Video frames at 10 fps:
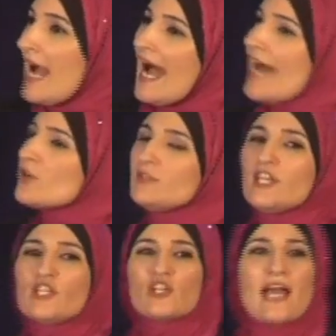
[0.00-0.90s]
I don't
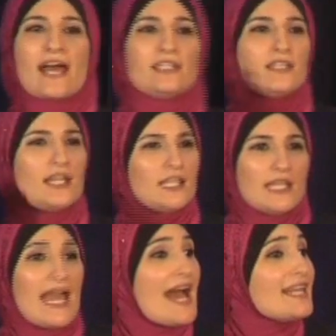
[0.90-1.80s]
think you're
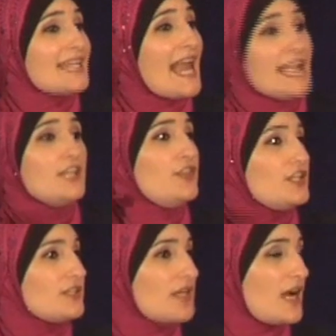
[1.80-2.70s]
adding anything
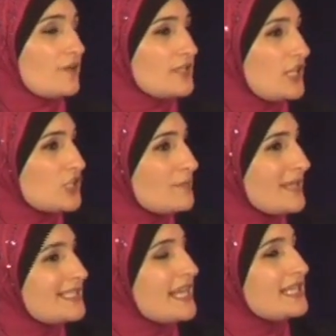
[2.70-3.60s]
to the conversation by
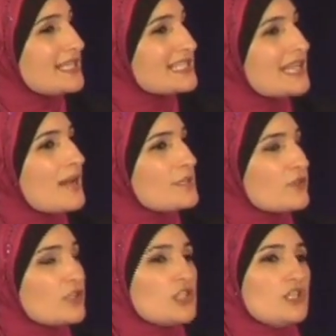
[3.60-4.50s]
saying Islam is a
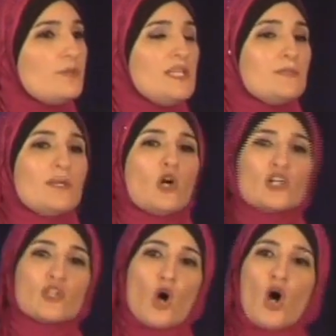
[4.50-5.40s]
religion of peace,
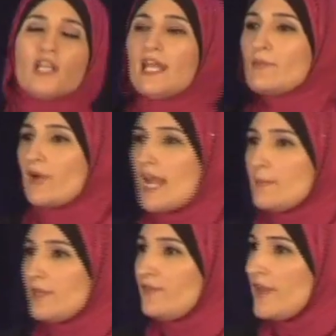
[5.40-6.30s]
because all
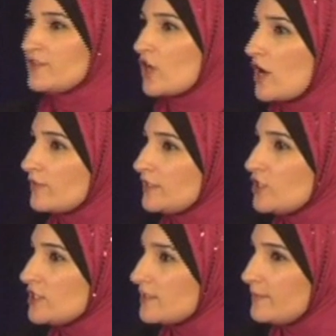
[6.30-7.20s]
Abrahamic faiths are
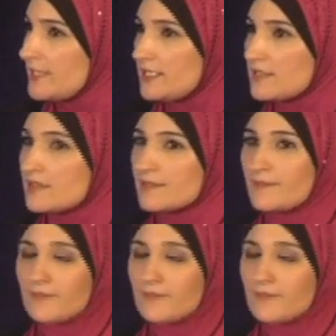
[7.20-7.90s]
religions of peace.